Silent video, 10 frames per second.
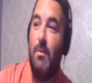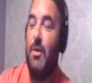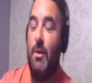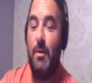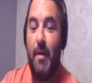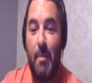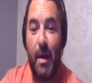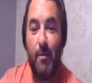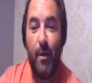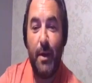to the
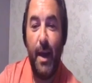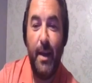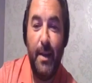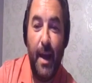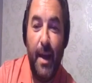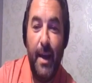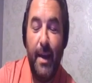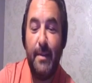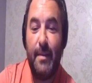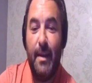FB4 Daily.
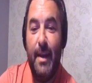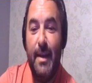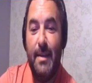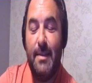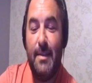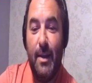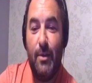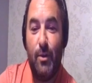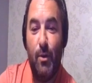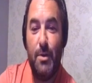It is
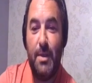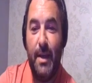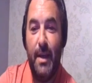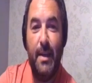Thursday.